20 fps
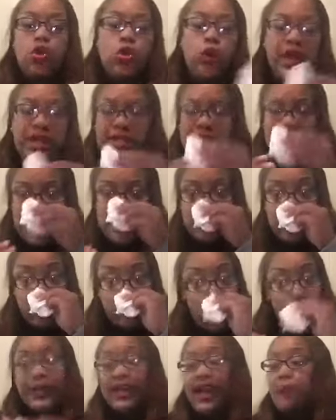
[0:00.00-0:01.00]
Quick
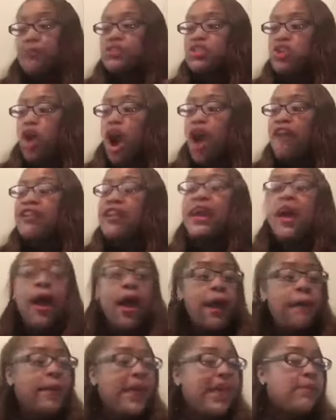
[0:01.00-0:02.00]
testimony. I'm sorry.
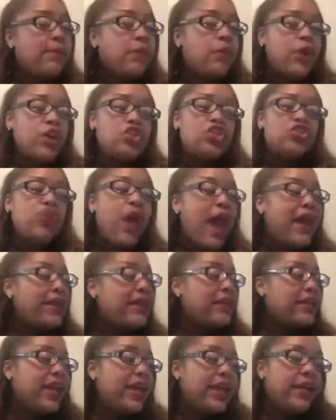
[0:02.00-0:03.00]
Maybe we'll try to
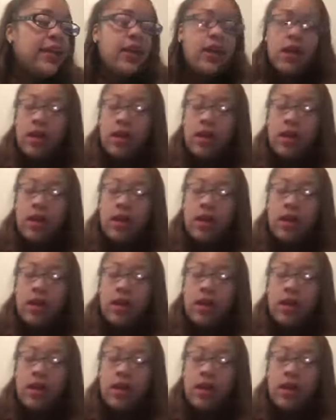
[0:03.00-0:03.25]
get